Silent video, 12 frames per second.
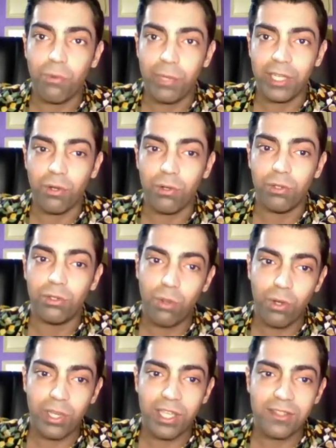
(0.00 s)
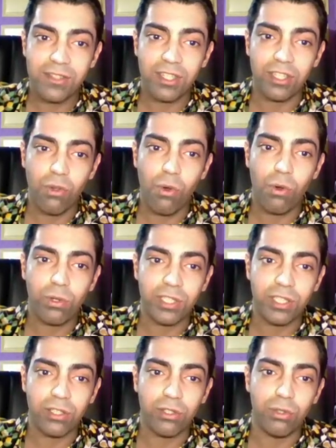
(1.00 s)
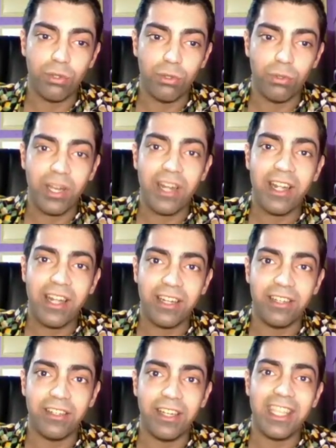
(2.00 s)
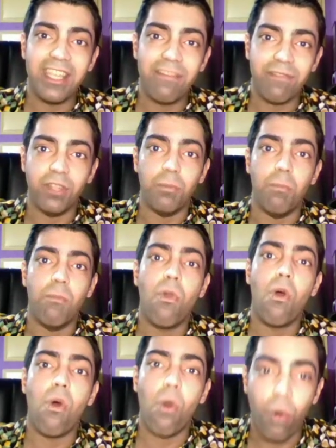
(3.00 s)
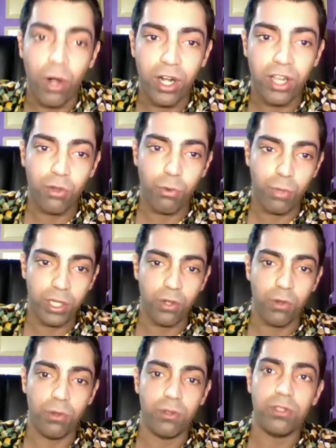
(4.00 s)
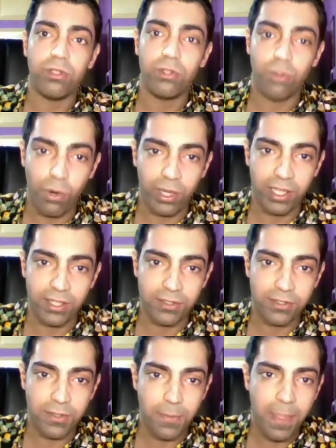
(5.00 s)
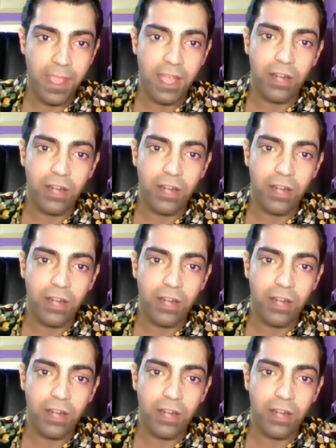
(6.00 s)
WIGO tokens in order to earn even more WIGO tokens.